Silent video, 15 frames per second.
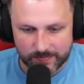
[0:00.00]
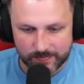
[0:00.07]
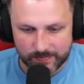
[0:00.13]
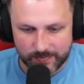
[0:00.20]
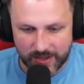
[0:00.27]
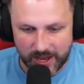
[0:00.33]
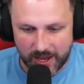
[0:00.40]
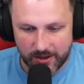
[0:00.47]

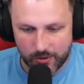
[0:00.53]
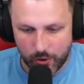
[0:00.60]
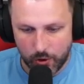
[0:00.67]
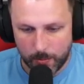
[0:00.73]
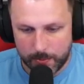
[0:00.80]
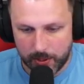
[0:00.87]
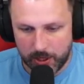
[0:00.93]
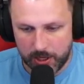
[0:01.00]
Yeah,
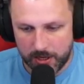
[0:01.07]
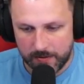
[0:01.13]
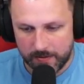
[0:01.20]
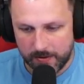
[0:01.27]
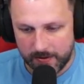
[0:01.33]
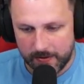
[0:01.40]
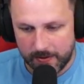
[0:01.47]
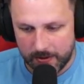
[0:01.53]
OP.
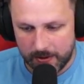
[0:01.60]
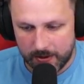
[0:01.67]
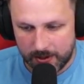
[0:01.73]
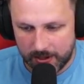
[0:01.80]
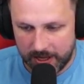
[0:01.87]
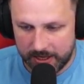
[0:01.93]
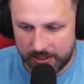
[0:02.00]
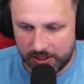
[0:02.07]

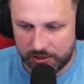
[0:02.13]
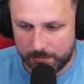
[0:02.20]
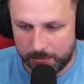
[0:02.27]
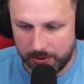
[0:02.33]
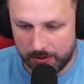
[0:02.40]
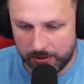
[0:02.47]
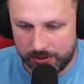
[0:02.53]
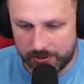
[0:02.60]
Like this build.